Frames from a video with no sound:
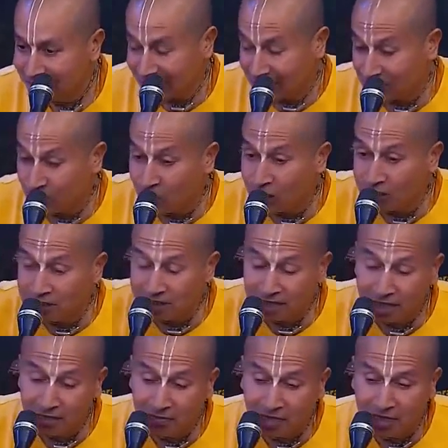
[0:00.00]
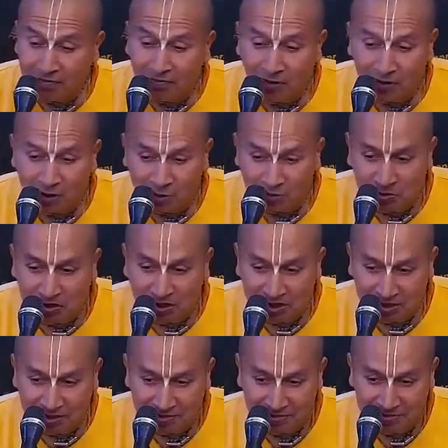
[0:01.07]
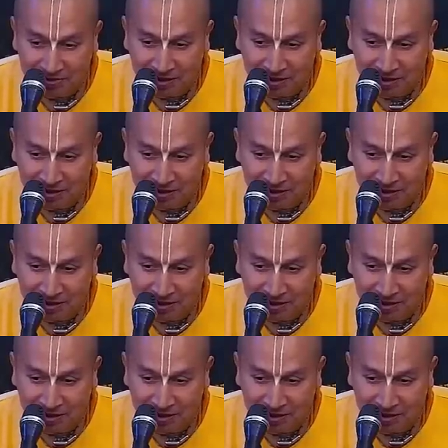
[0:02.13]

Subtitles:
technology can bring prosperity,